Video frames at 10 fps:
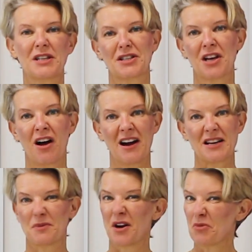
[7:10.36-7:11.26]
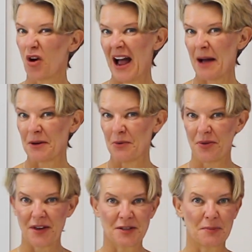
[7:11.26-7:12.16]
it tight, but I'm not happy
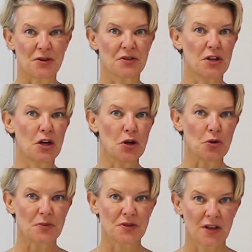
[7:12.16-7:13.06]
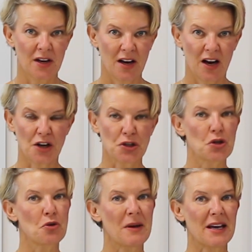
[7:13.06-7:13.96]
with this because the loops are
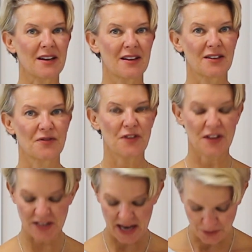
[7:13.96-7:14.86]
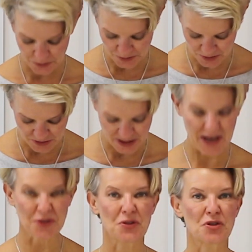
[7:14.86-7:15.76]
too big for the tails. So the
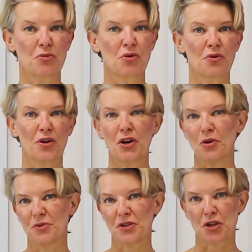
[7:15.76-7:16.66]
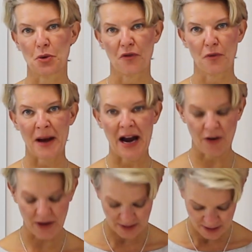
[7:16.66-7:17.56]
tails are small, the loops are too
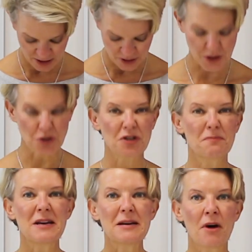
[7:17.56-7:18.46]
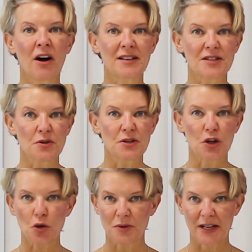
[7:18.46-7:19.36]
overpowering. So just minimise those
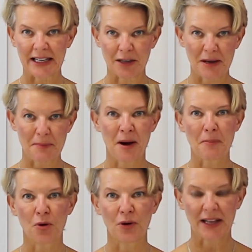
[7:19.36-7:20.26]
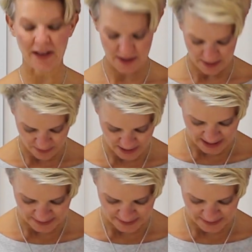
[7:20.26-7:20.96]
loops a little bit by pulling the